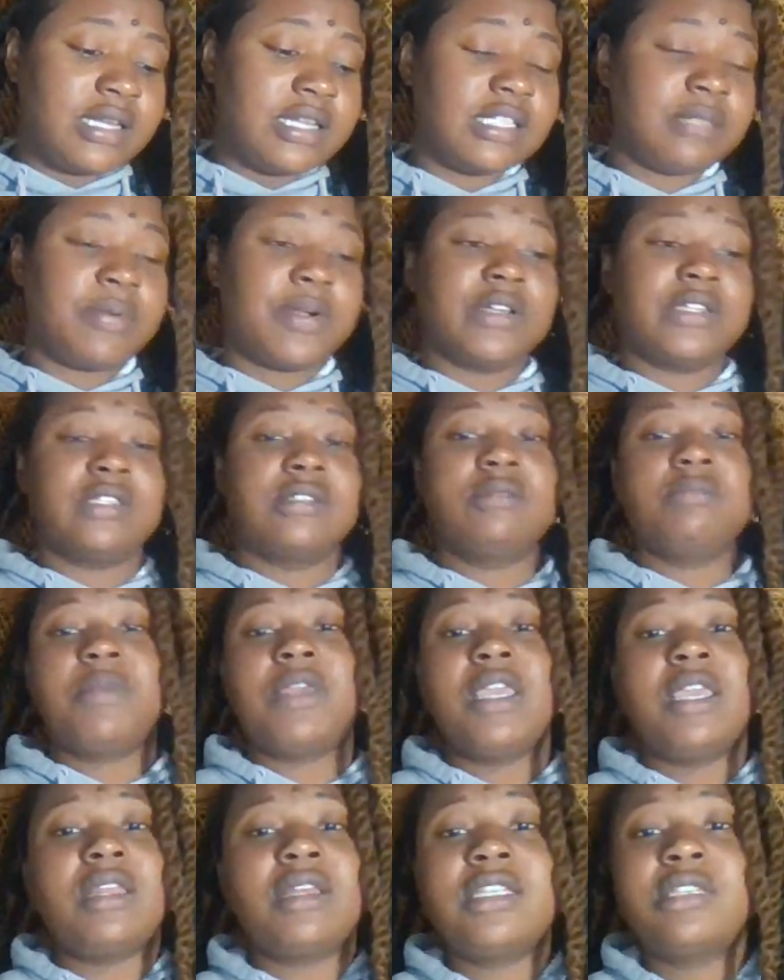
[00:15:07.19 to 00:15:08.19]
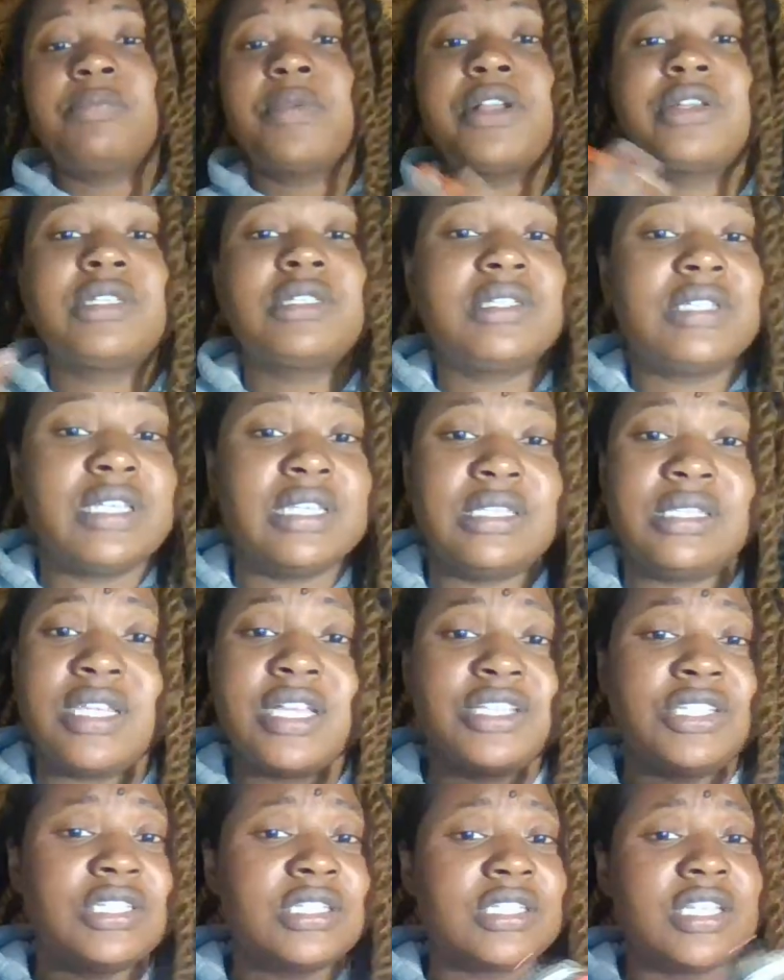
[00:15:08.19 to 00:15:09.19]
This person did
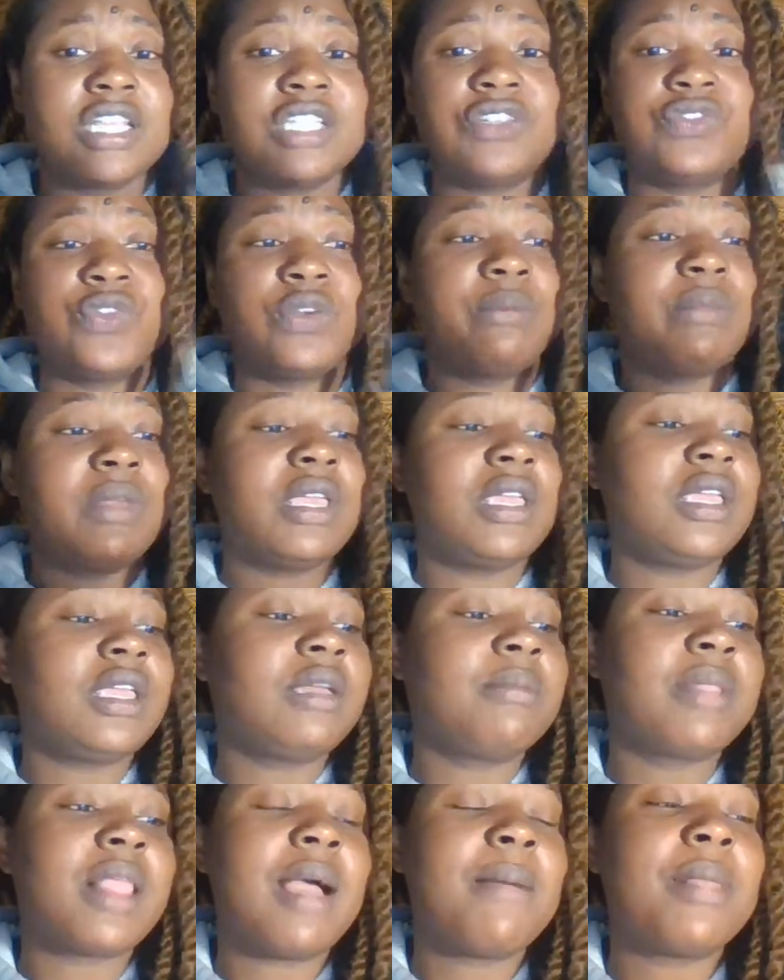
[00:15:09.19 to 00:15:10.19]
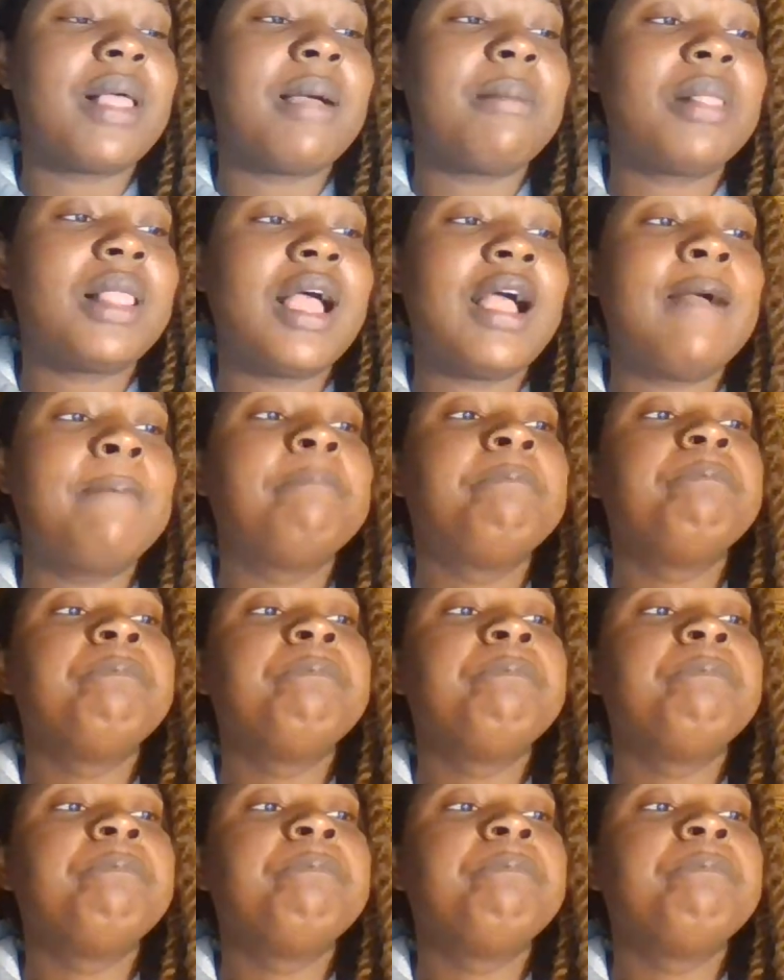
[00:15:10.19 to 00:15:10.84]
such and such for me, blah, blah, blah.